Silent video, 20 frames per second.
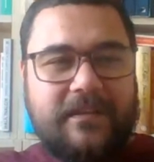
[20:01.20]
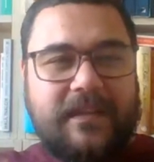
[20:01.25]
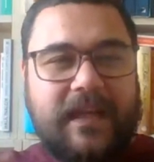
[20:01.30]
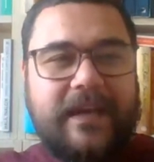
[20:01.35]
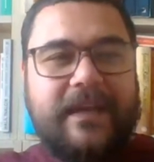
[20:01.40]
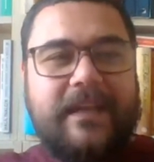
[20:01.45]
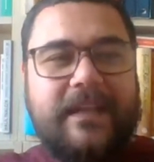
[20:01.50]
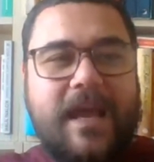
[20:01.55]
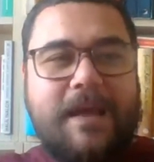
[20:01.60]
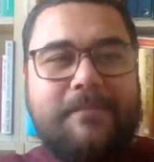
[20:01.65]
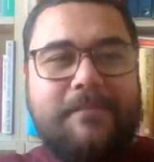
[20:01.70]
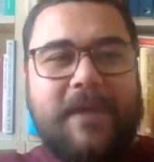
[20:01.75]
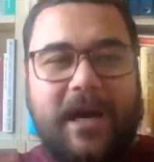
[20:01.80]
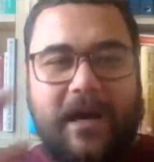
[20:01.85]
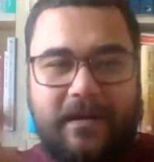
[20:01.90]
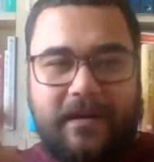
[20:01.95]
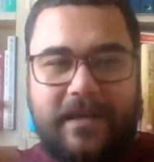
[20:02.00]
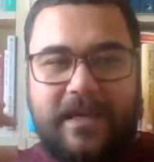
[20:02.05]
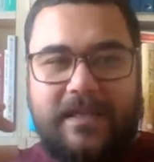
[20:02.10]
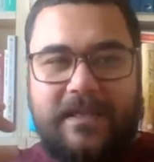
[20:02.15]

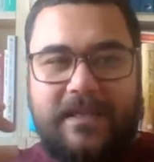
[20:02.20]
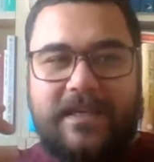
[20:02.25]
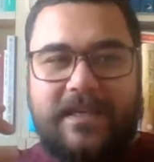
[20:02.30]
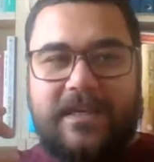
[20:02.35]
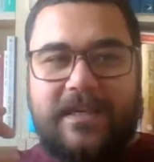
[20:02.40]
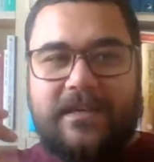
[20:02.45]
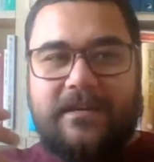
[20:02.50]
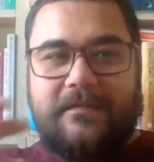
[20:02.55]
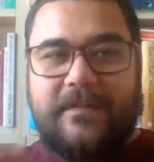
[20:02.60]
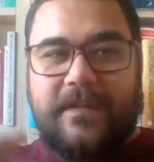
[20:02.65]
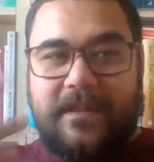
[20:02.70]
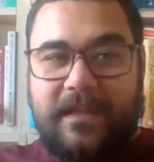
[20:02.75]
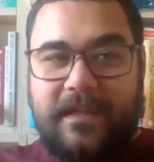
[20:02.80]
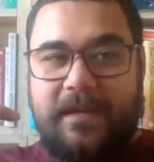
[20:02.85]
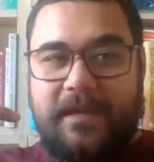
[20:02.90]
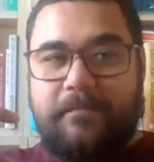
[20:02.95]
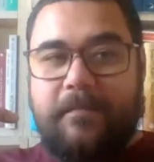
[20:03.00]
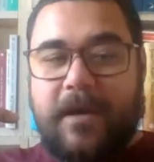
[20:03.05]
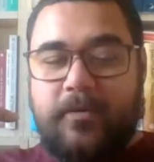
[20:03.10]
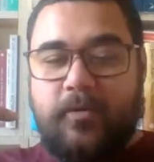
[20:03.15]
dilemma in here with
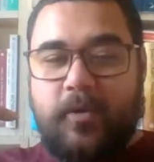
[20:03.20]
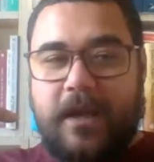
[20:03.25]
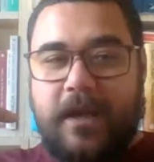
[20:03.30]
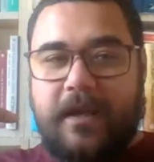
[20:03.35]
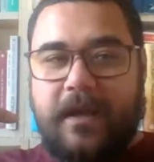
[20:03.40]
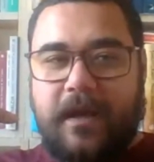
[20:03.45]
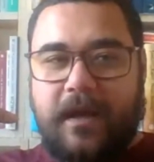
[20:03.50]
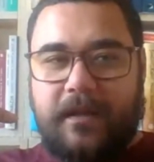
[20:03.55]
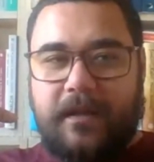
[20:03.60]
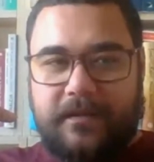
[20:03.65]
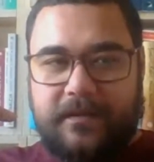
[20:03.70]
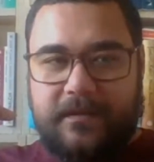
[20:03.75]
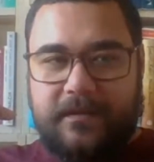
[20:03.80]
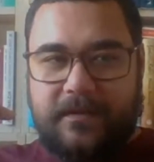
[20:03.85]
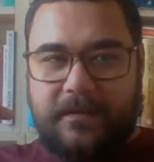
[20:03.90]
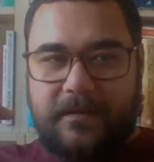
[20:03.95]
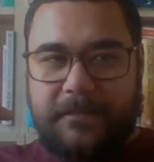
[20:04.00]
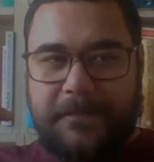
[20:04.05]
the Immanuel Kant